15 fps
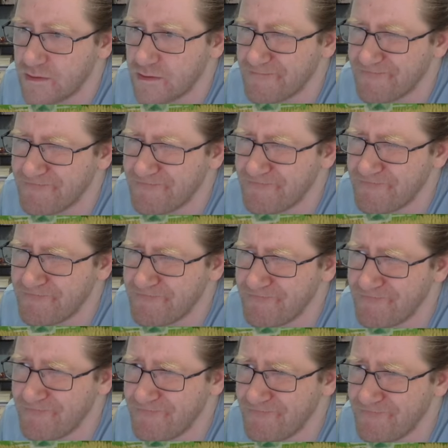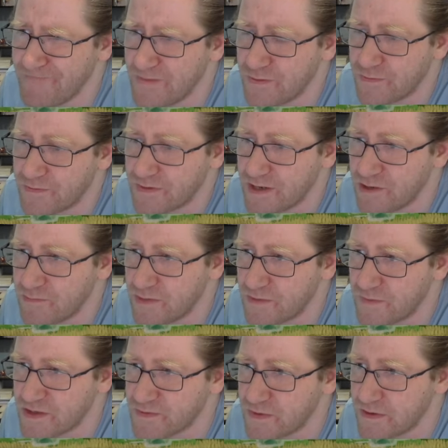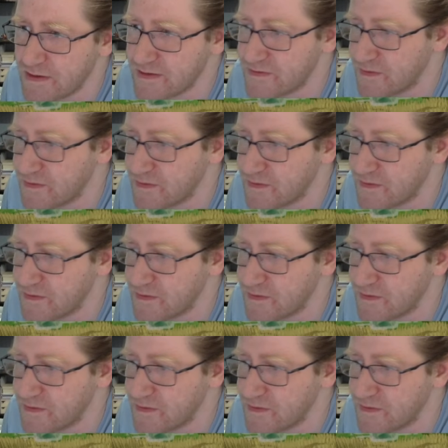Don't care about which one, let's